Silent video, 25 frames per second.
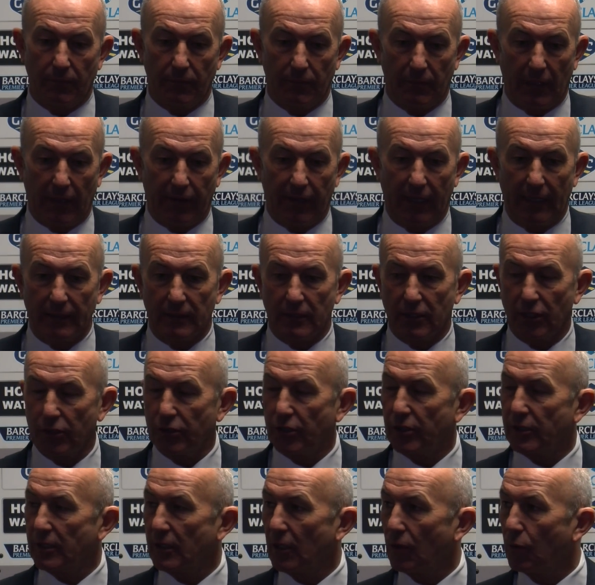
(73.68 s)
Marianne
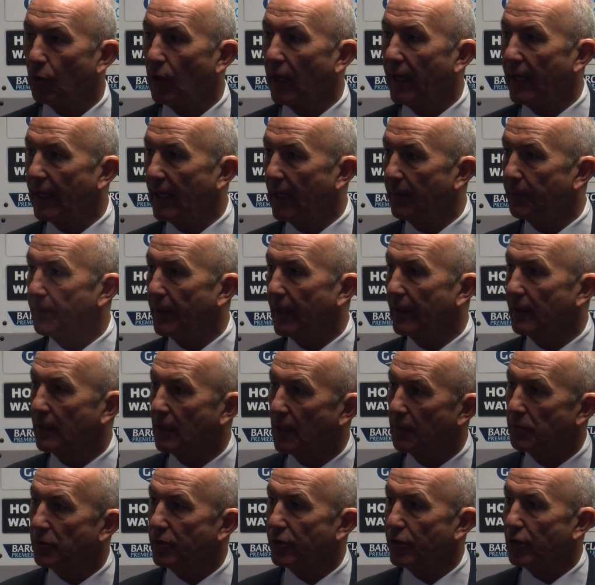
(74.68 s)
touches it away, and then
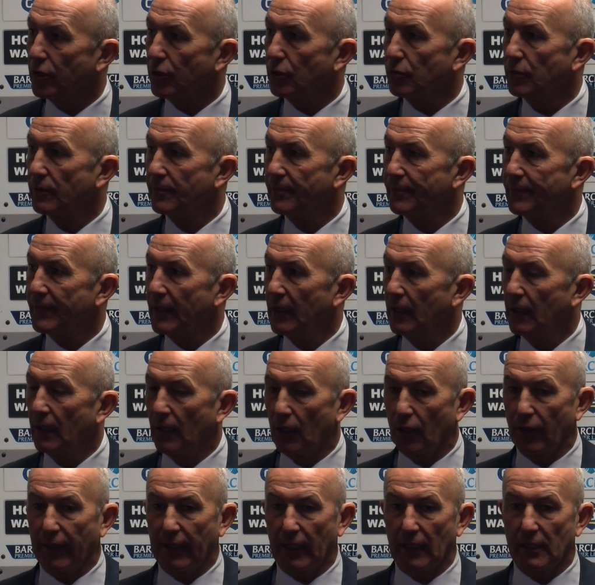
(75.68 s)
Ben comes through.
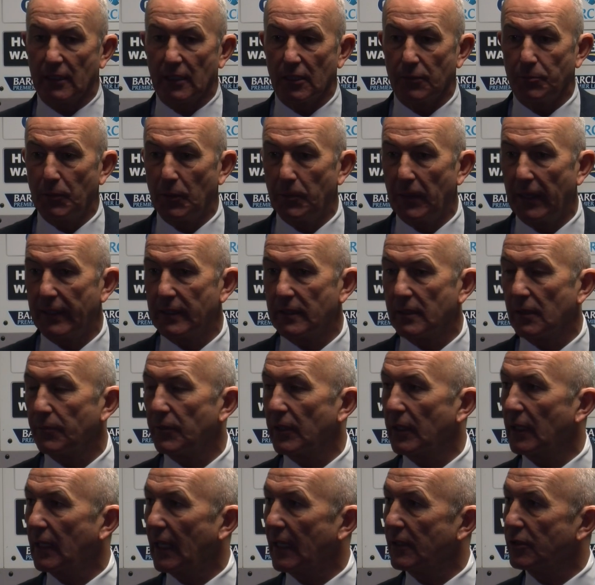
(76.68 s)
I think it's his
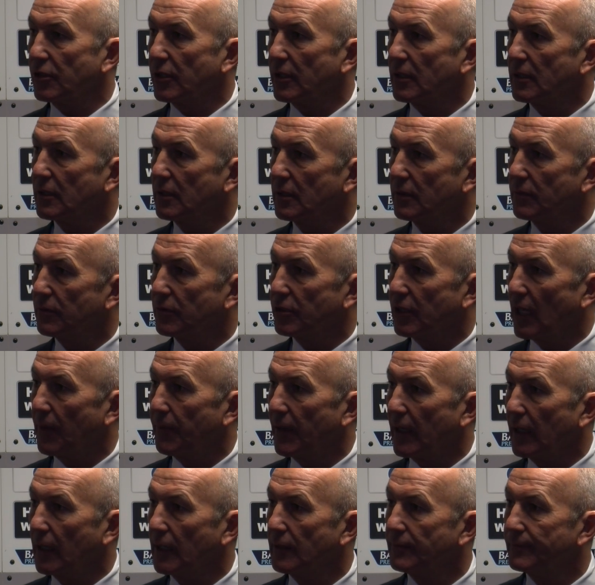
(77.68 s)
momentum that catches
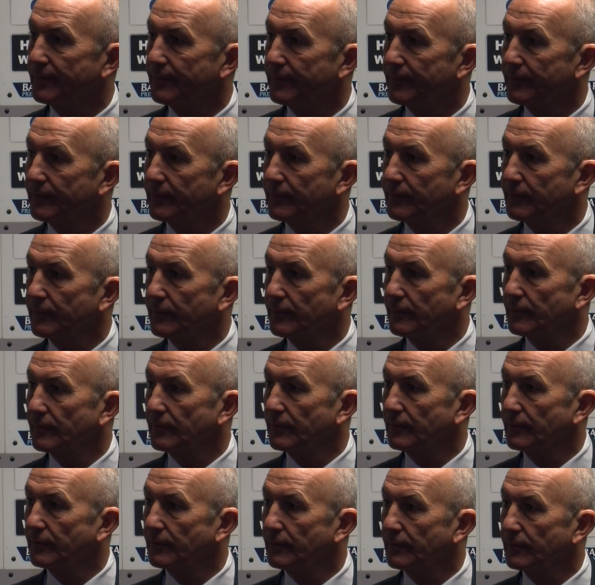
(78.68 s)
Chamakh. Should
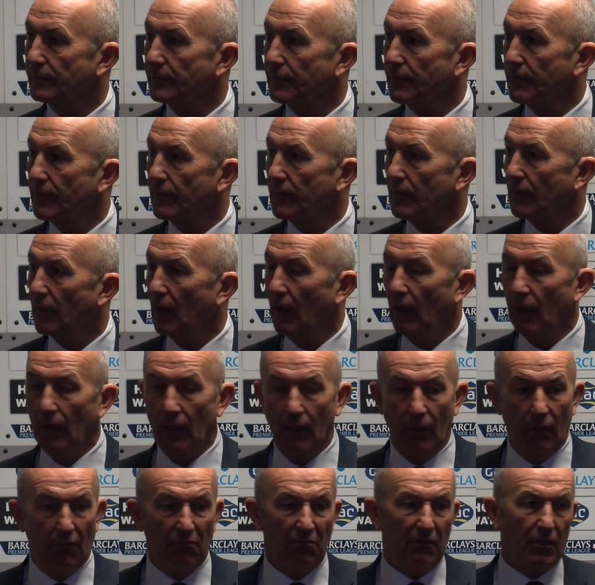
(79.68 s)
possibly be sent off, in your
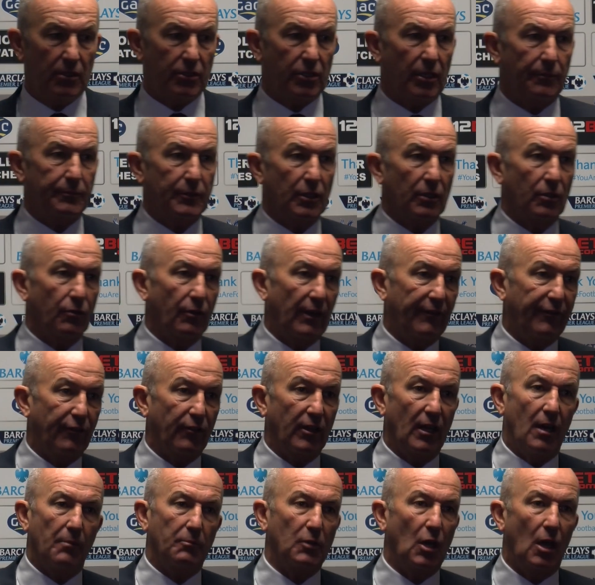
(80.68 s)
view? It's up to the
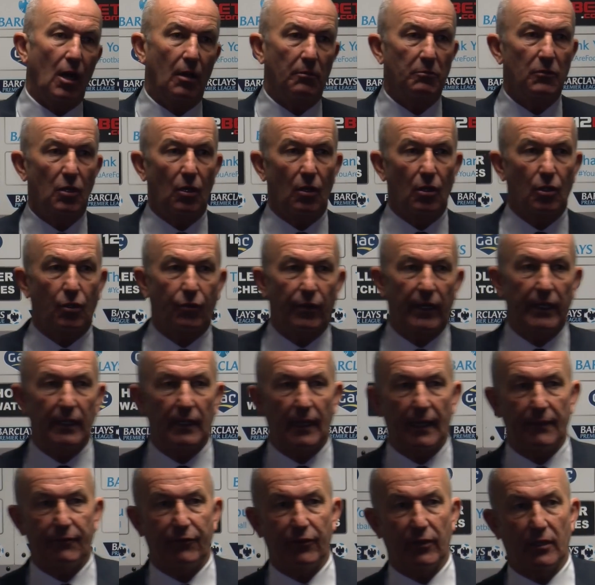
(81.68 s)
referee. I'm not a
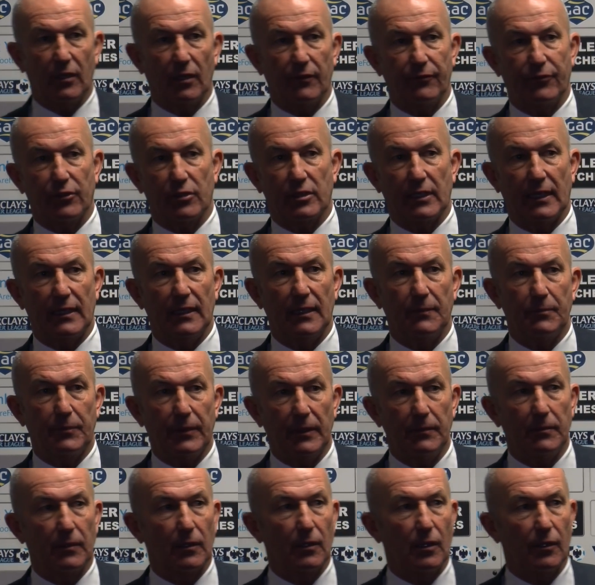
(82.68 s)
great advocate for sending
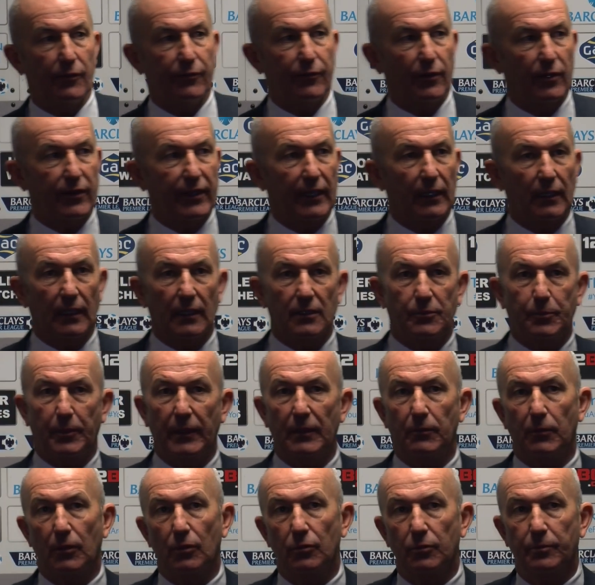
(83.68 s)
people off. I think there's
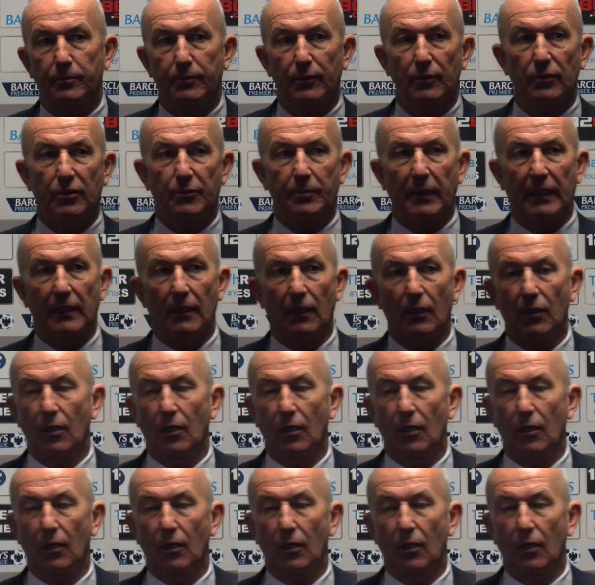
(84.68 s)
people who spend a